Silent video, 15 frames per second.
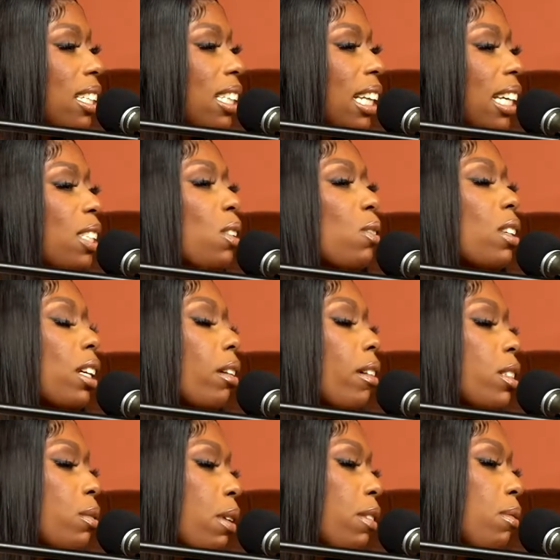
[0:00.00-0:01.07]
Like, as soon as I
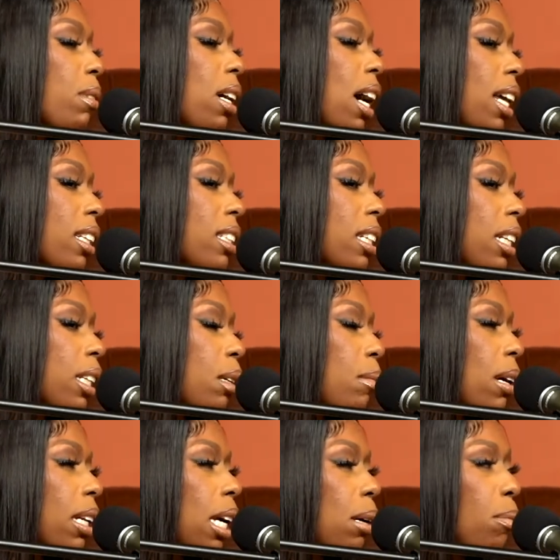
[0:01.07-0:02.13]
graduated from college, I did
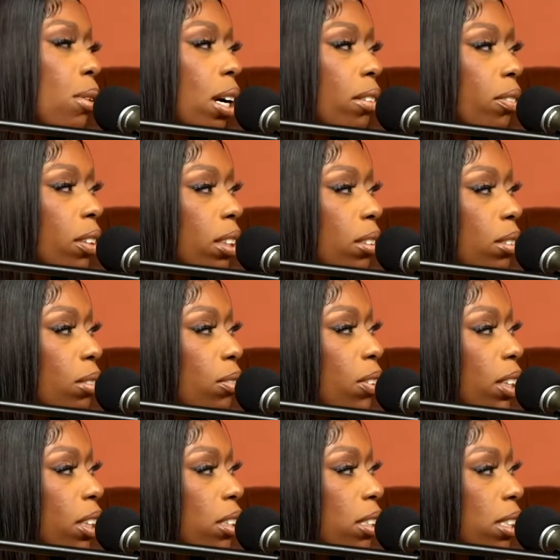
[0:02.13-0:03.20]
my nonprofit
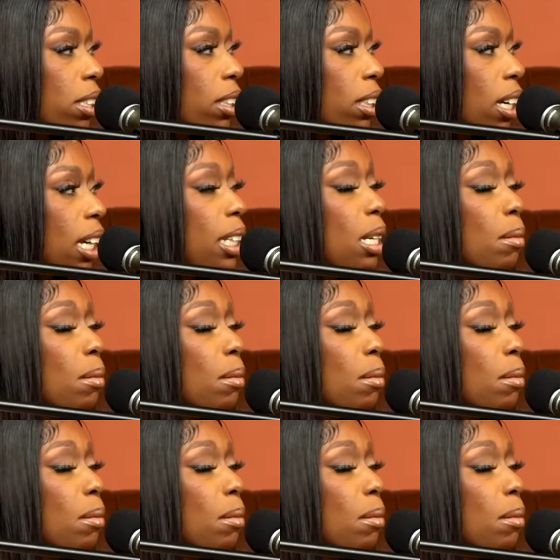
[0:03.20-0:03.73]
first. Okay.